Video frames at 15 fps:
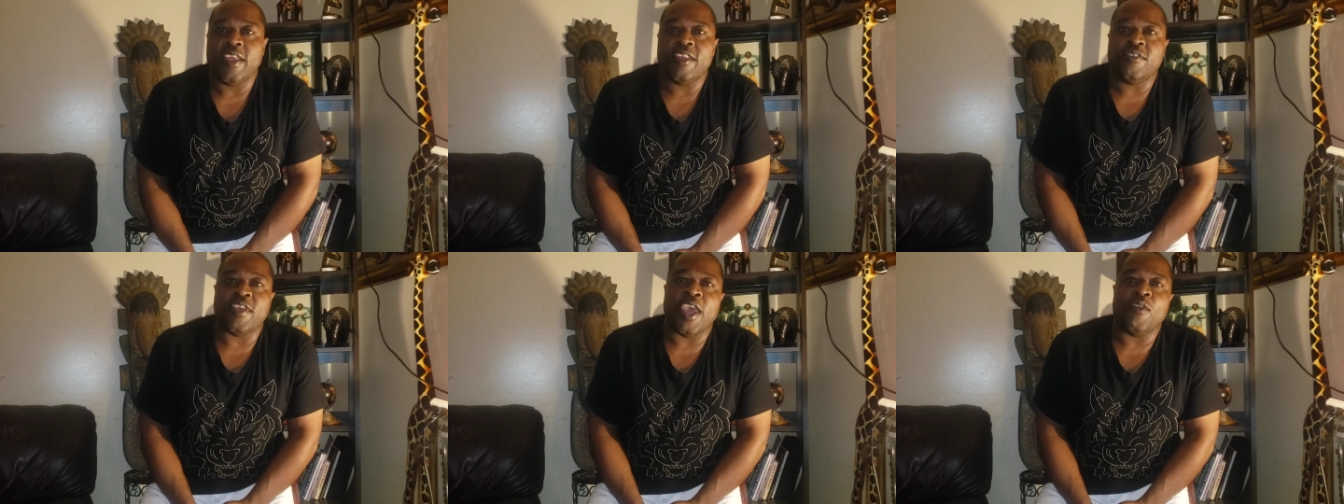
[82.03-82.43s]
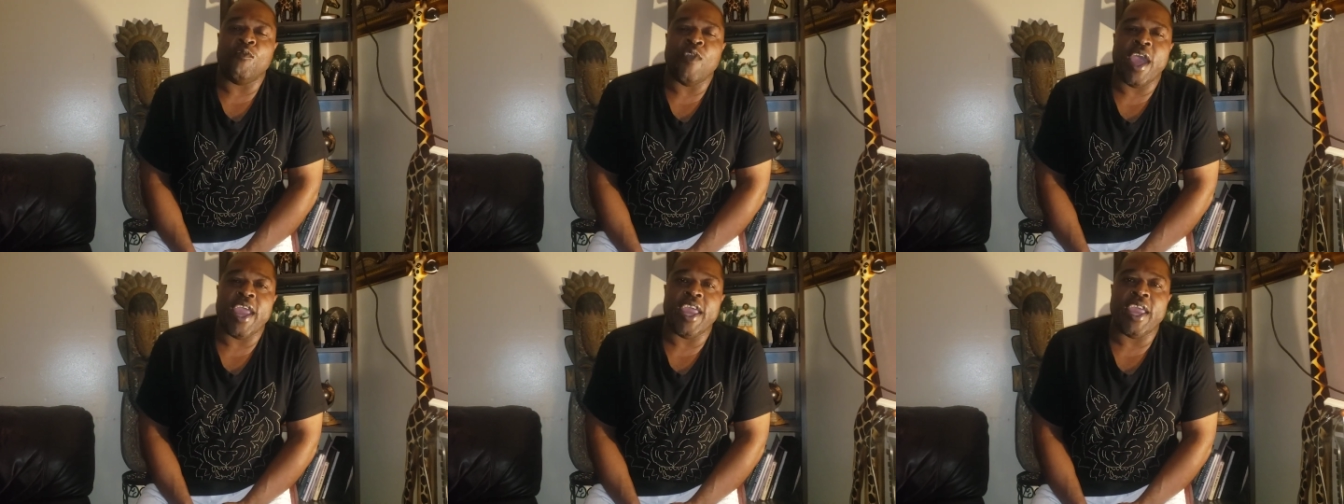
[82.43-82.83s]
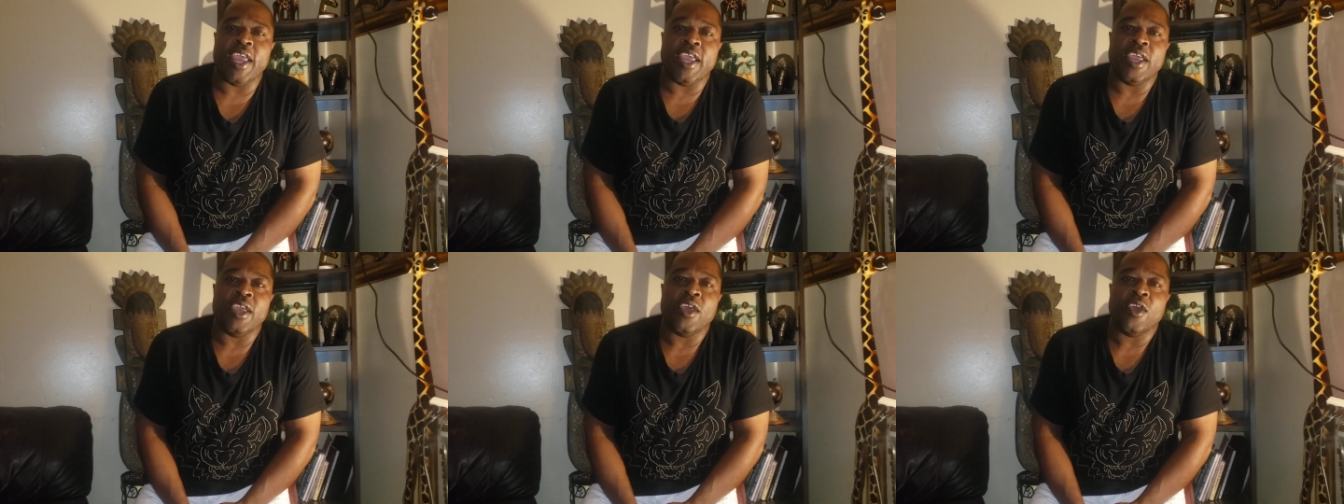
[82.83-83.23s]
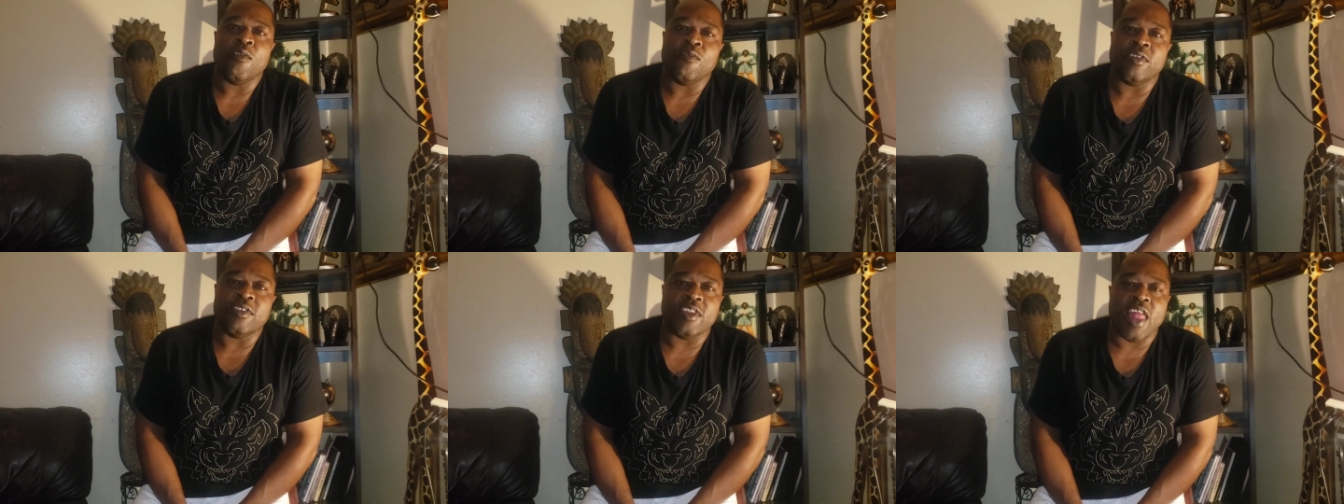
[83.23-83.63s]
Say Wayne
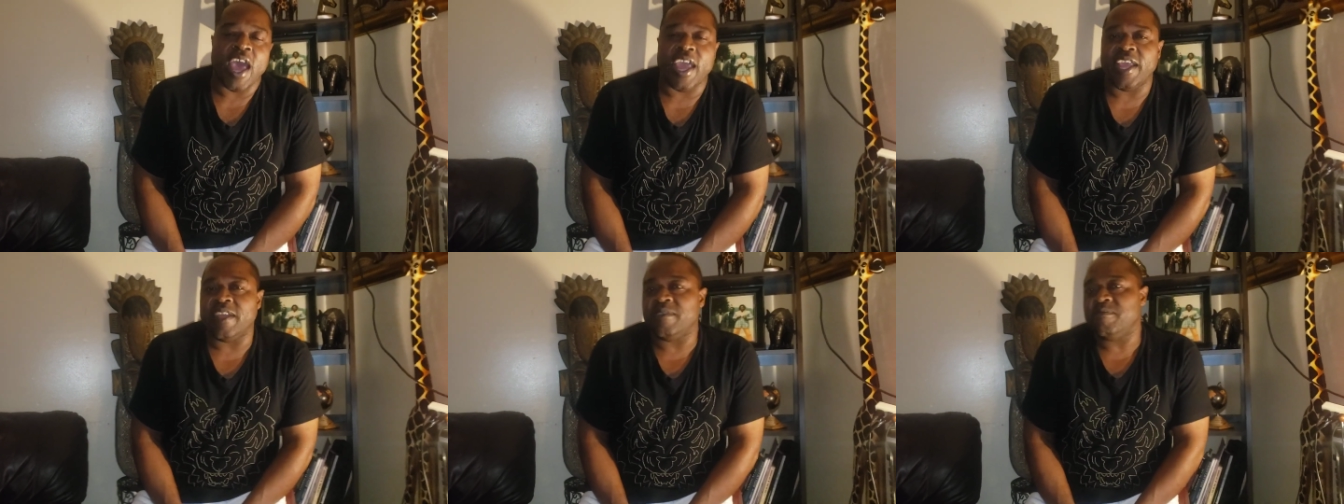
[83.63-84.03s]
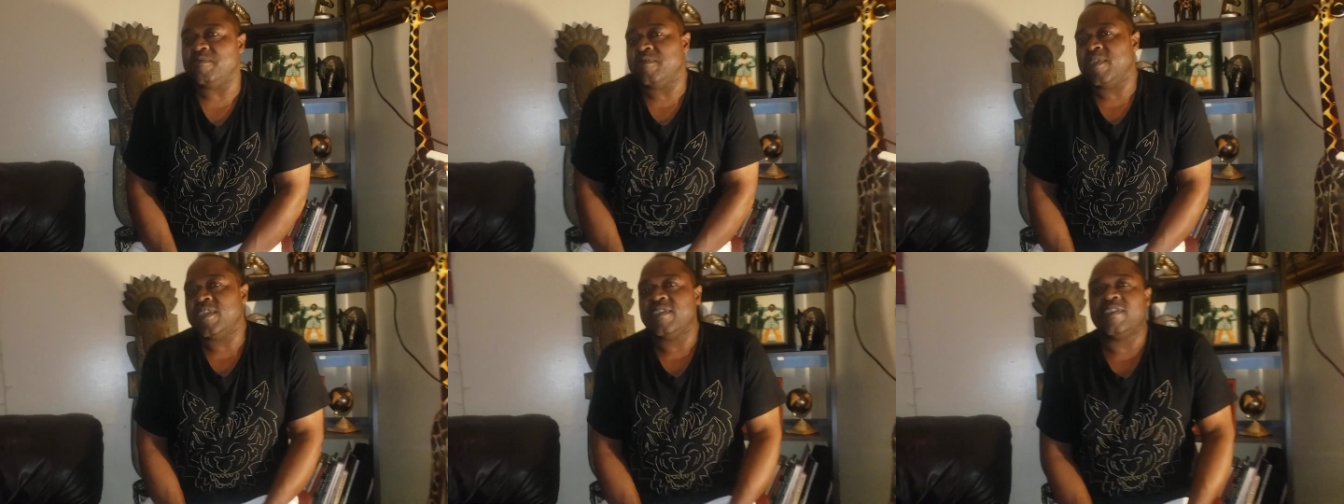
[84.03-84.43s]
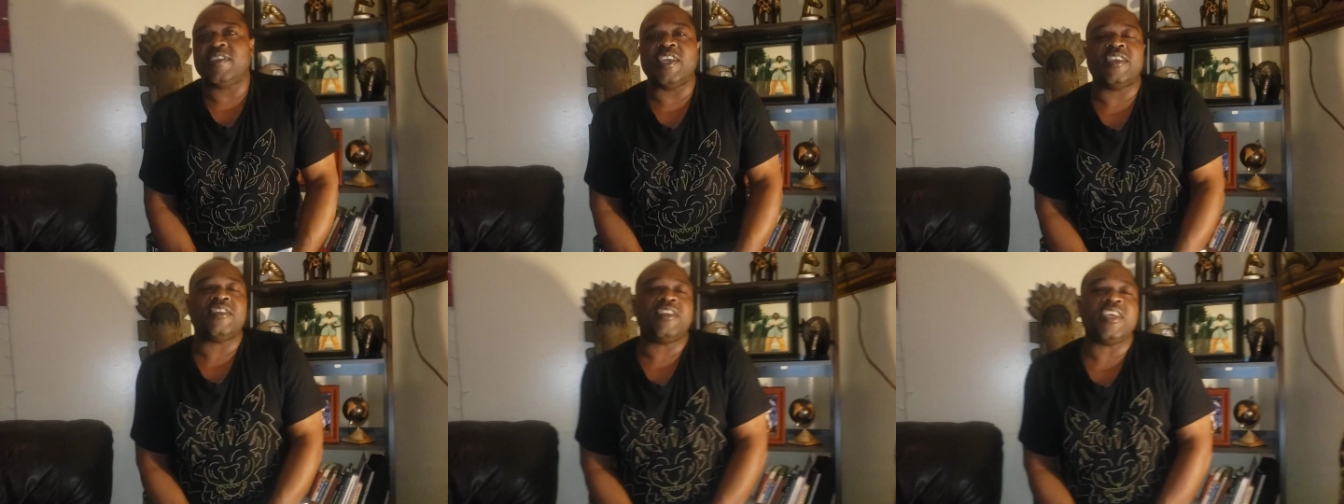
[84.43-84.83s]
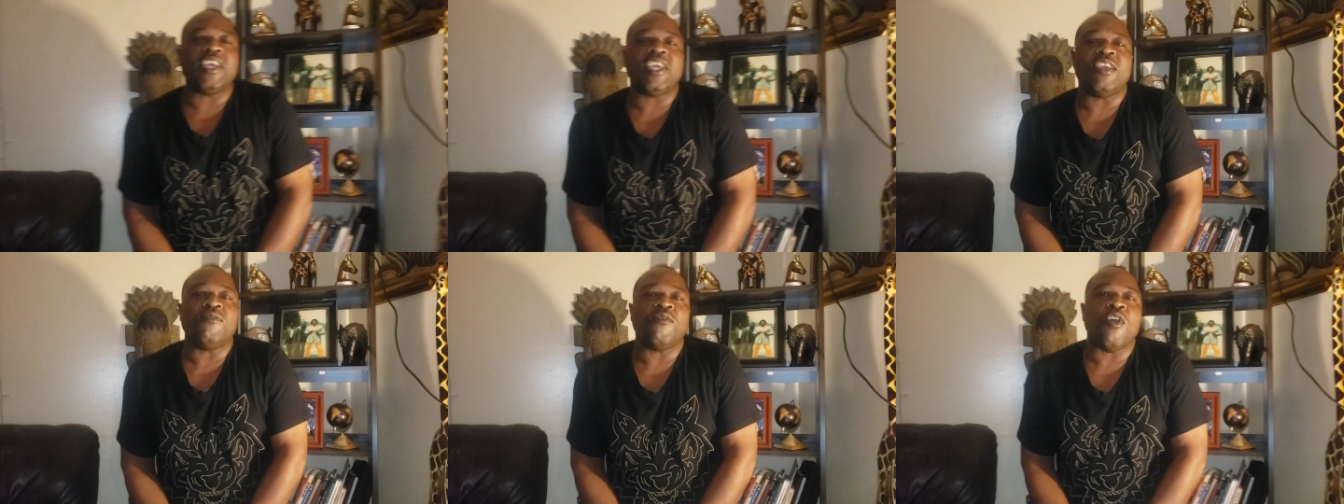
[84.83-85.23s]
was like
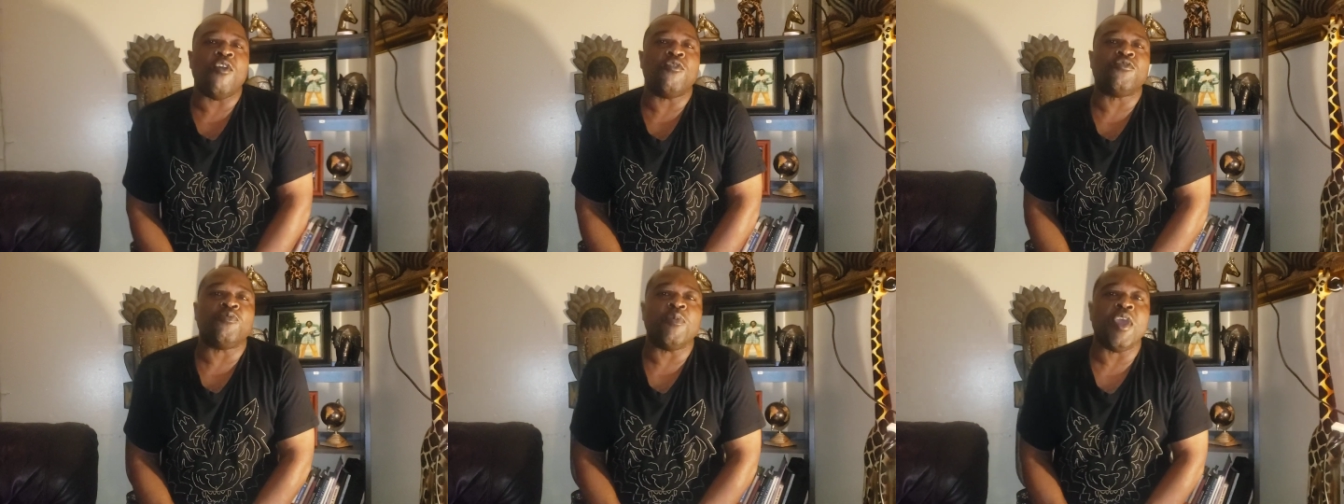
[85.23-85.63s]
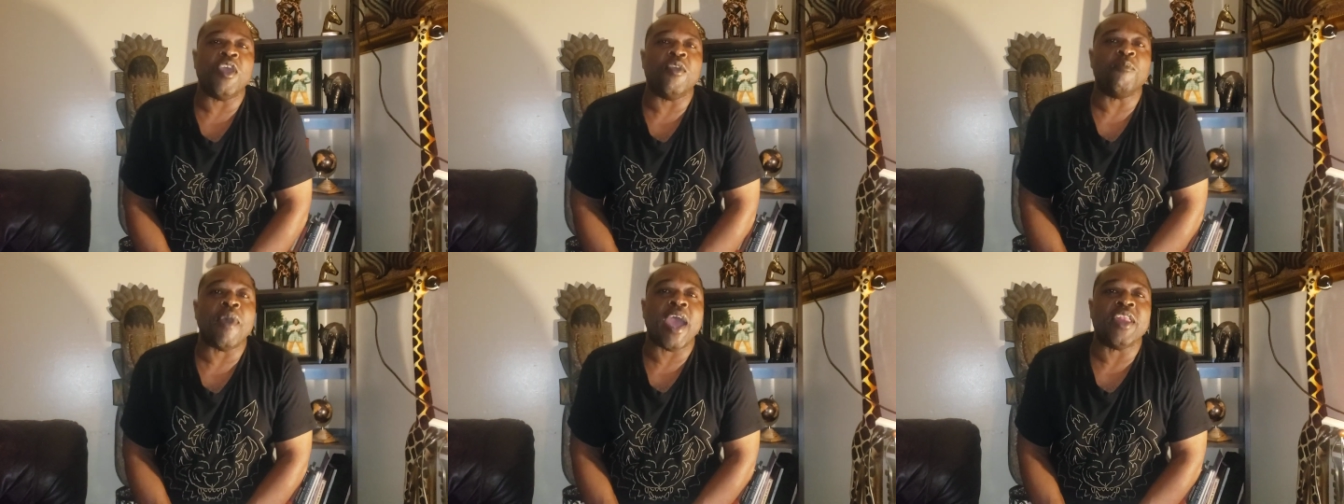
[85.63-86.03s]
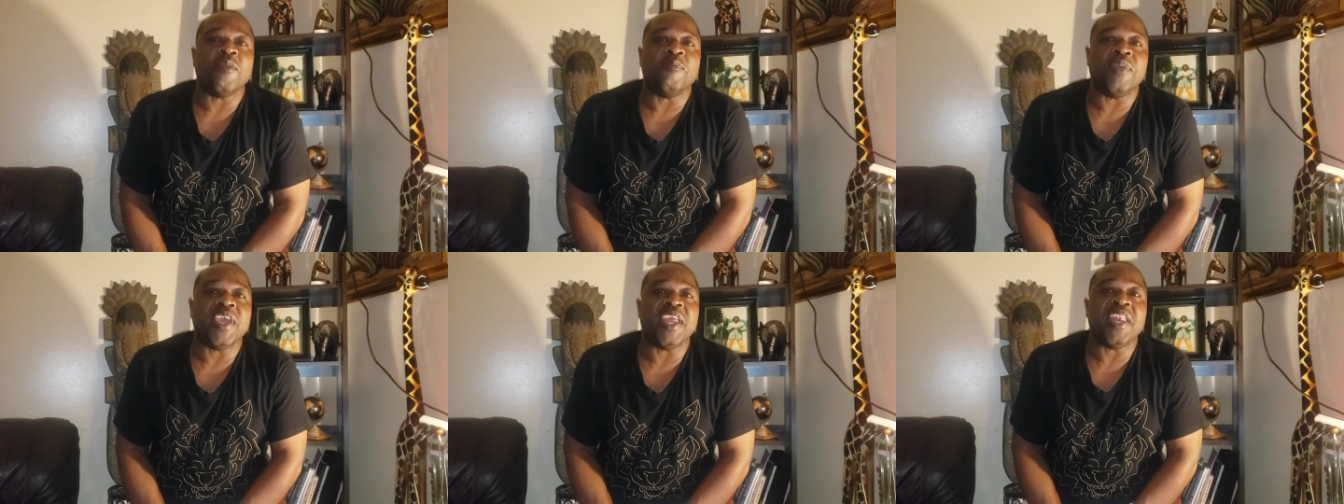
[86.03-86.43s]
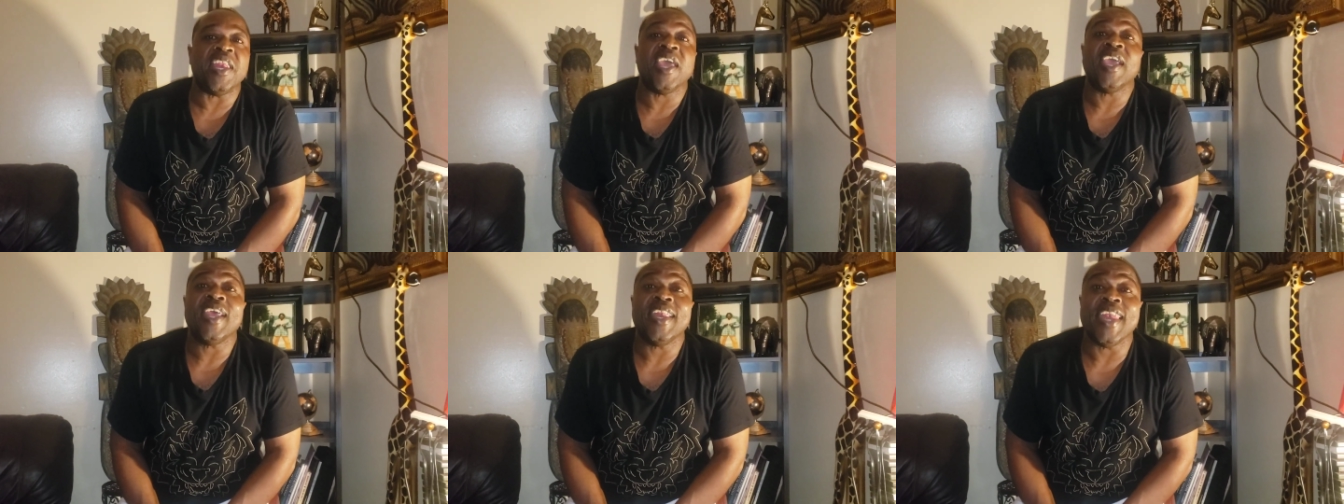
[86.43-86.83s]
16, Rosemary might have been
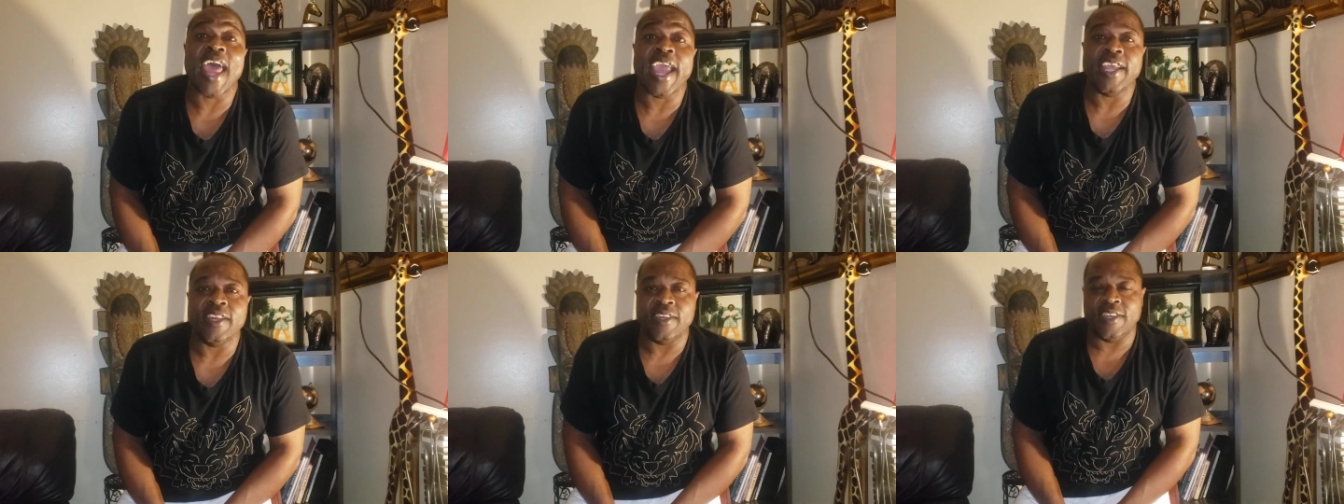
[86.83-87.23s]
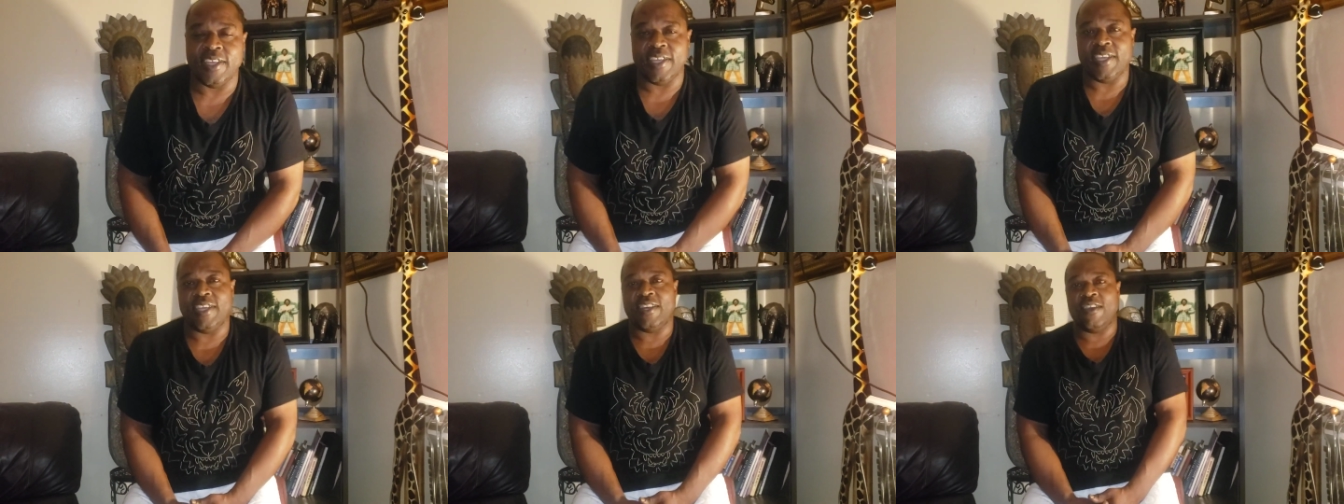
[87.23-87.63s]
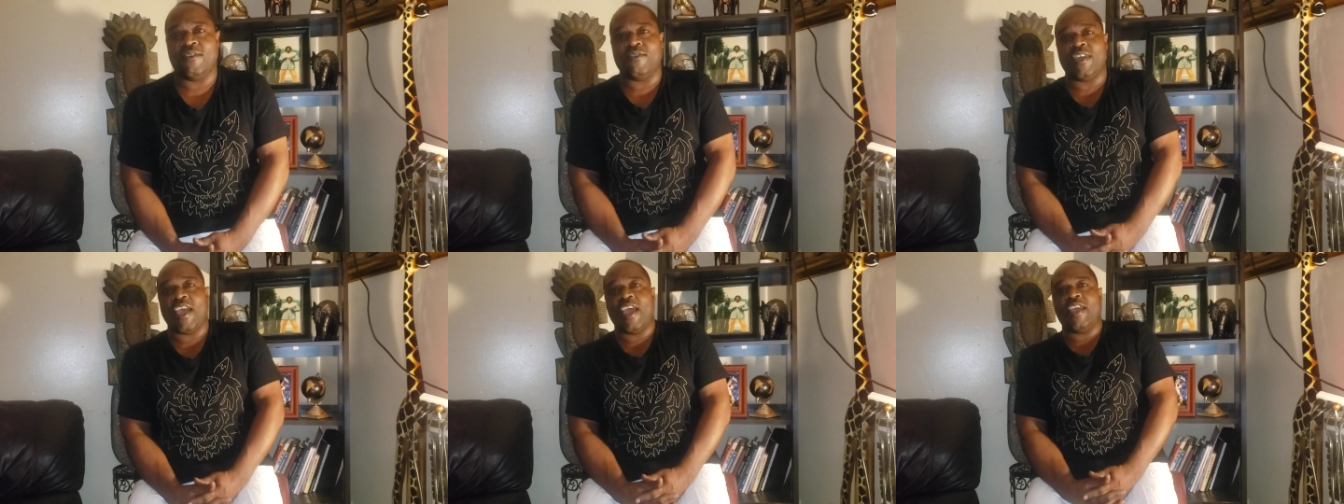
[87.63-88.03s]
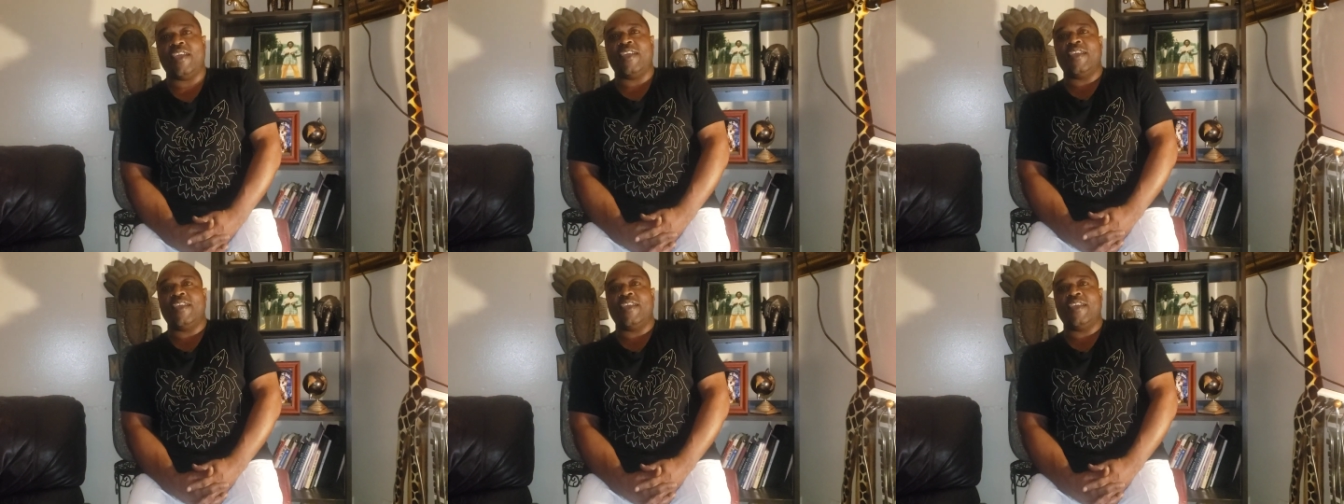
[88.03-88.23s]
19, okay?